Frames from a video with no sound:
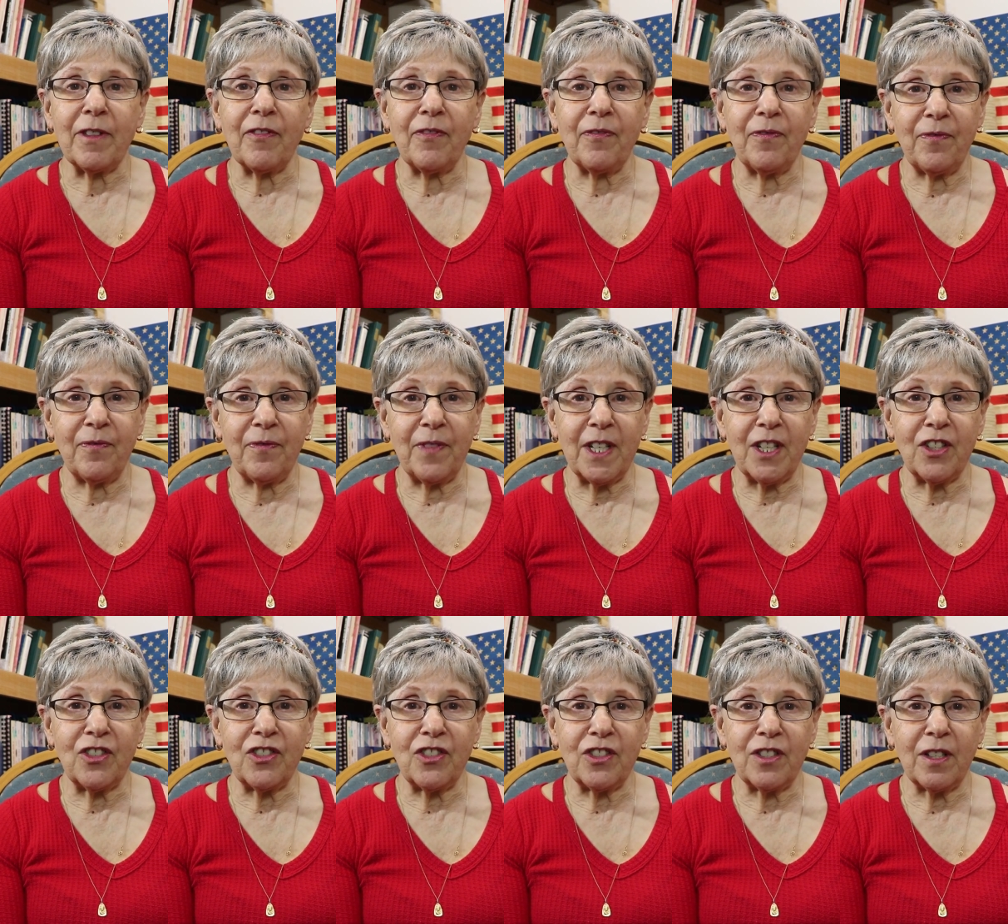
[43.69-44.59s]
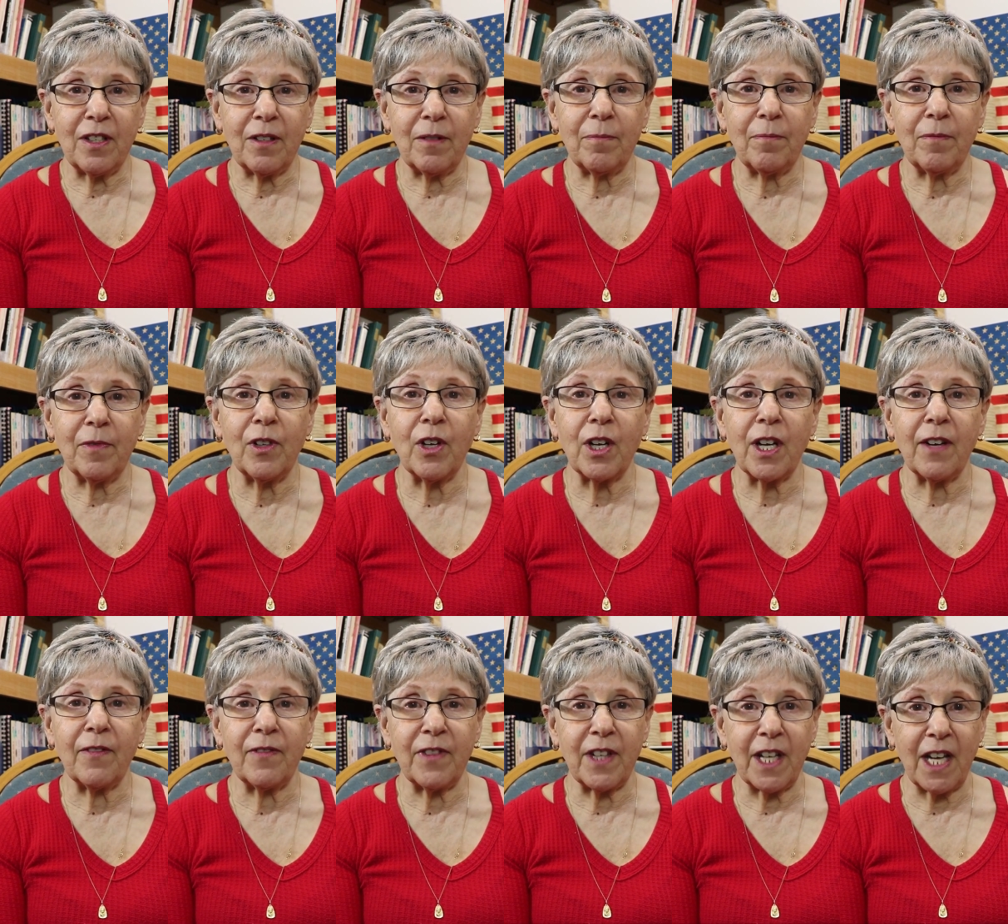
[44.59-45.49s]
the finished
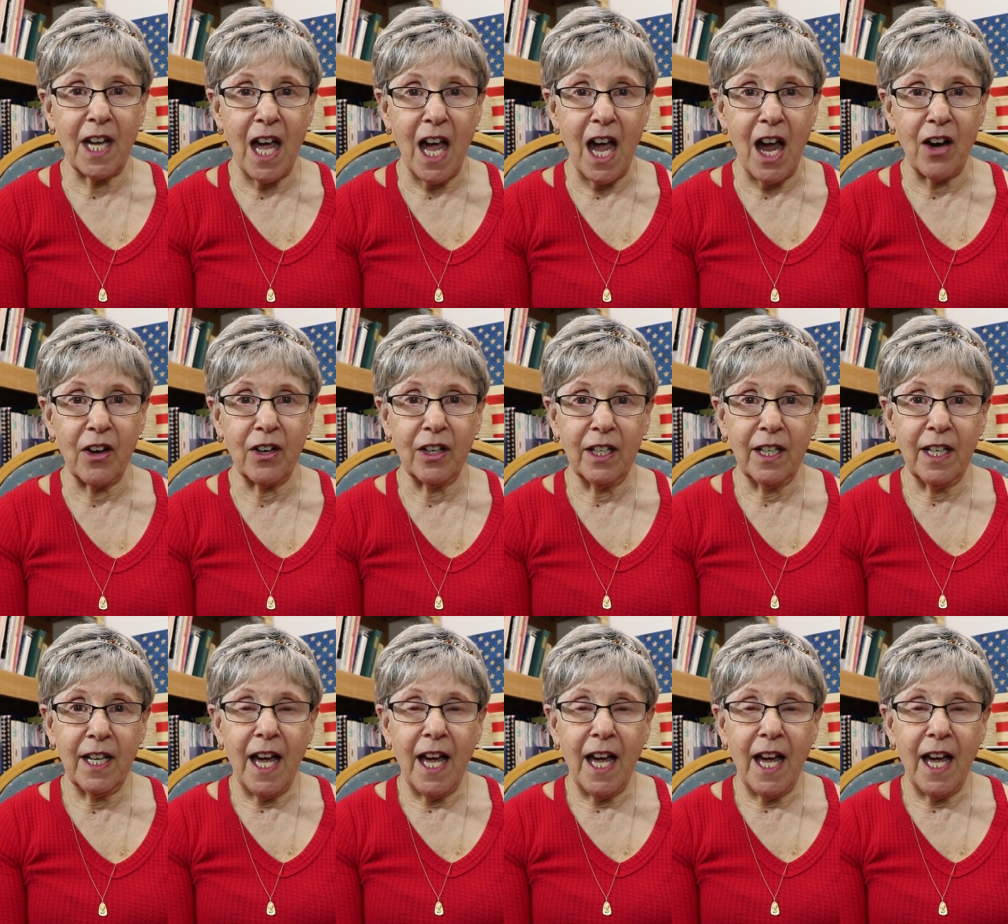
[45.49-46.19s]
look of the car.